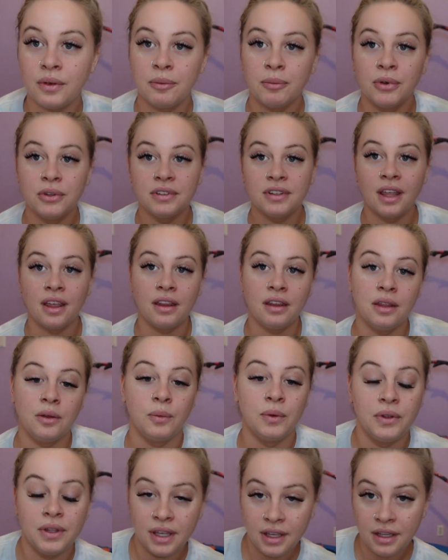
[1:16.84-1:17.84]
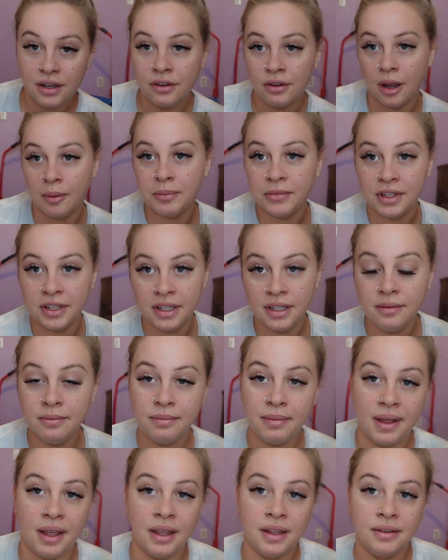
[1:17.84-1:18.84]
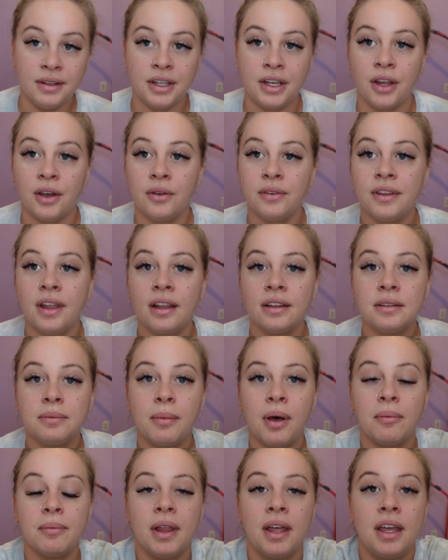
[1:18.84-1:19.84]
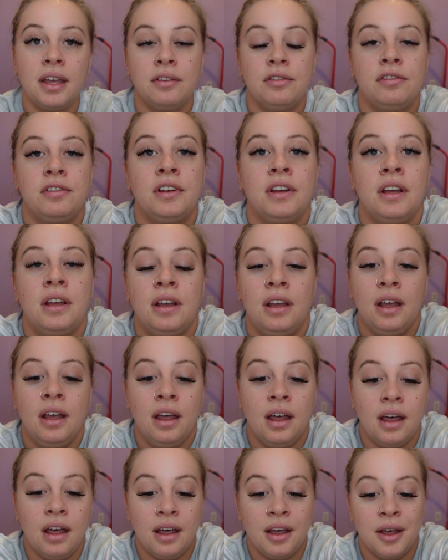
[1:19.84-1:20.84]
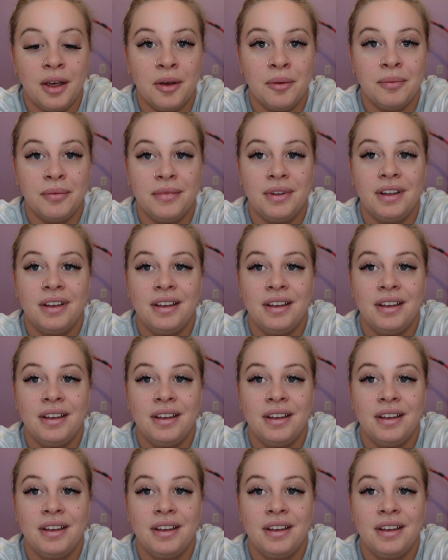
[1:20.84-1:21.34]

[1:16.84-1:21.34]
We most likely will get interrupted, but you know, that's mom life. Um,